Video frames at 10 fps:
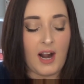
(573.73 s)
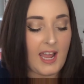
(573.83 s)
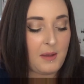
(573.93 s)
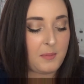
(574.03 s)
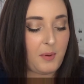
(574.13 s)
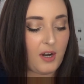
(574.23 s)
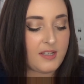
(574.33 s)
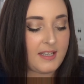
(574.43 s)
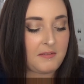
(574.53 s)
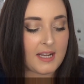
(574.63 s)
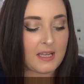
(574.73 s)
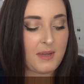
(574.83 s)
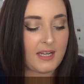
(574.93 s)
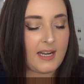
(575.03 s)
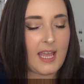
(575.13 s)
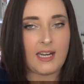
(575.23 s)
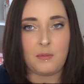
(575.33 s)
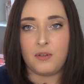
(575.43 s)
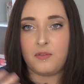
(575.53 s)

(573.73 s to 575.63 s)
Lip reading: I would personally recommend it anyone